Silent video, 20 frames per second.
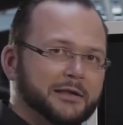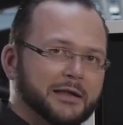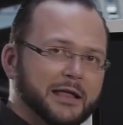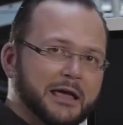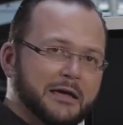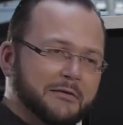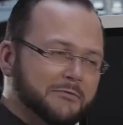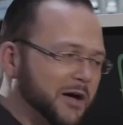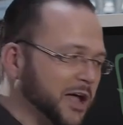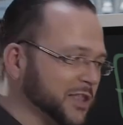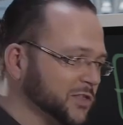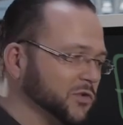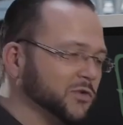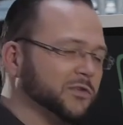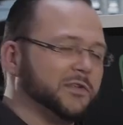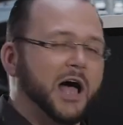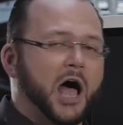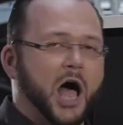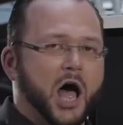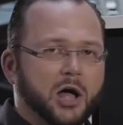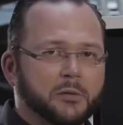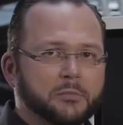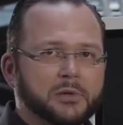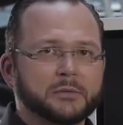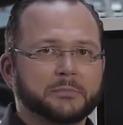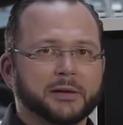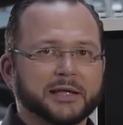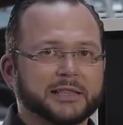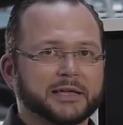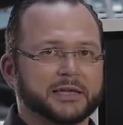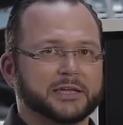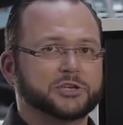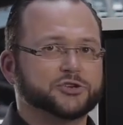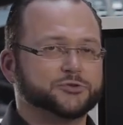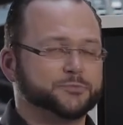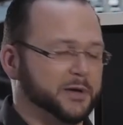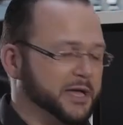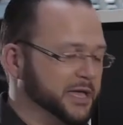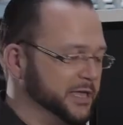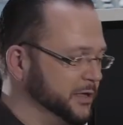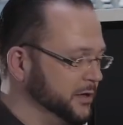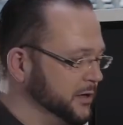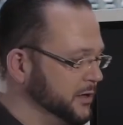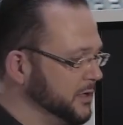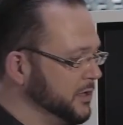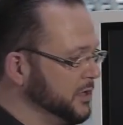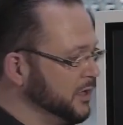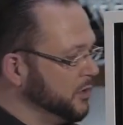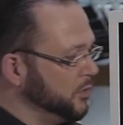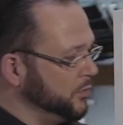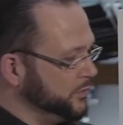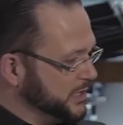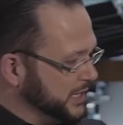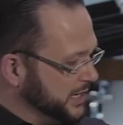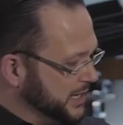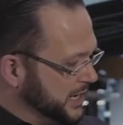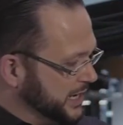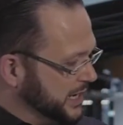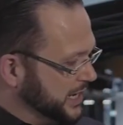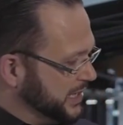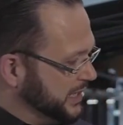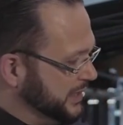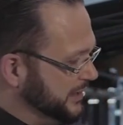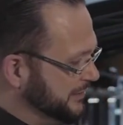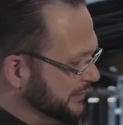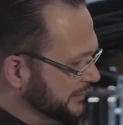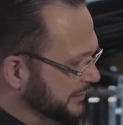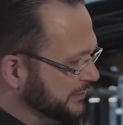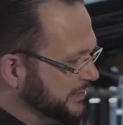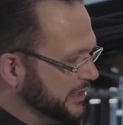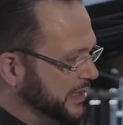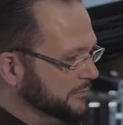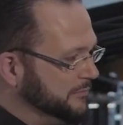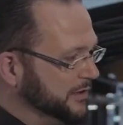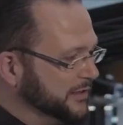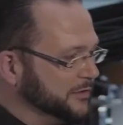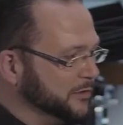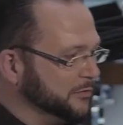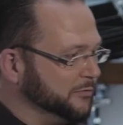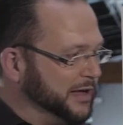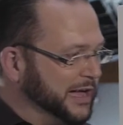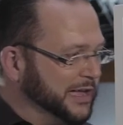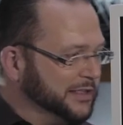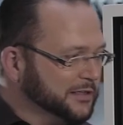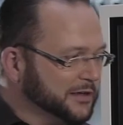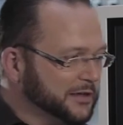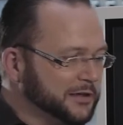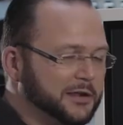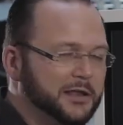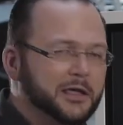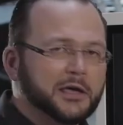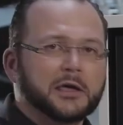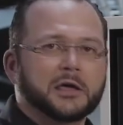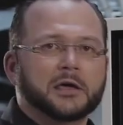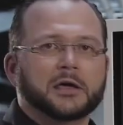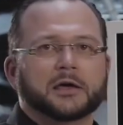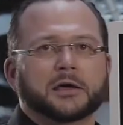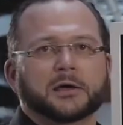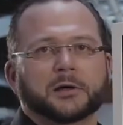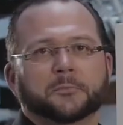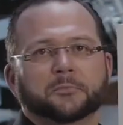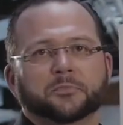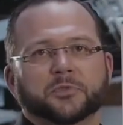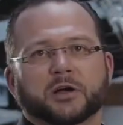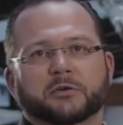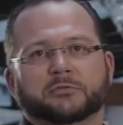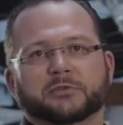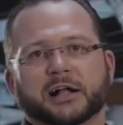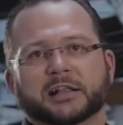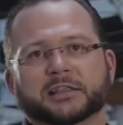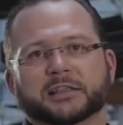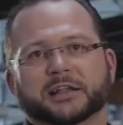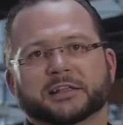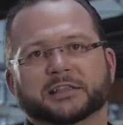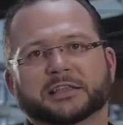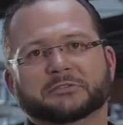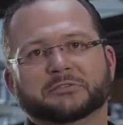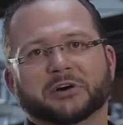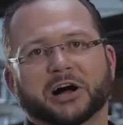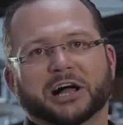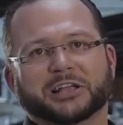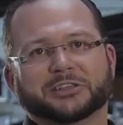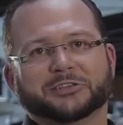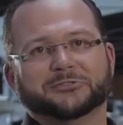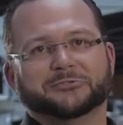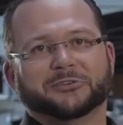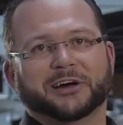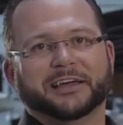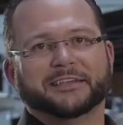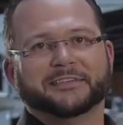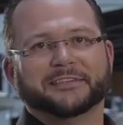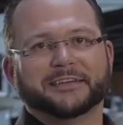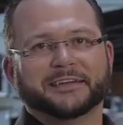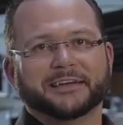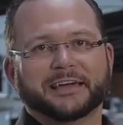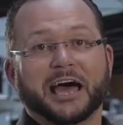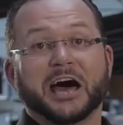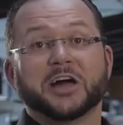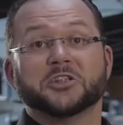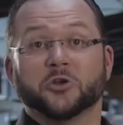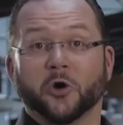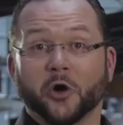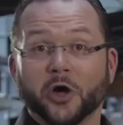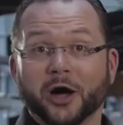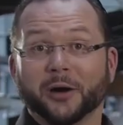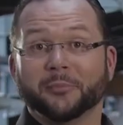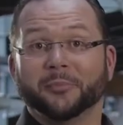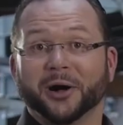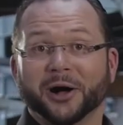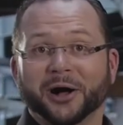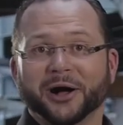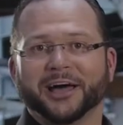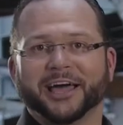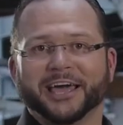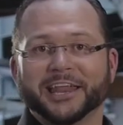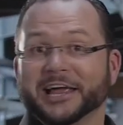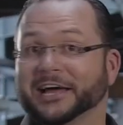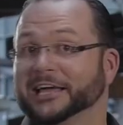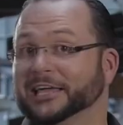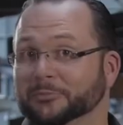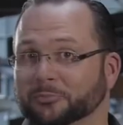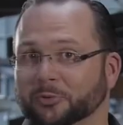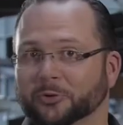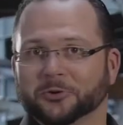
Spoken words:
I have a low-maintenance battery storage system and an energy system that continues to provide an alternative way of producing renewable energy.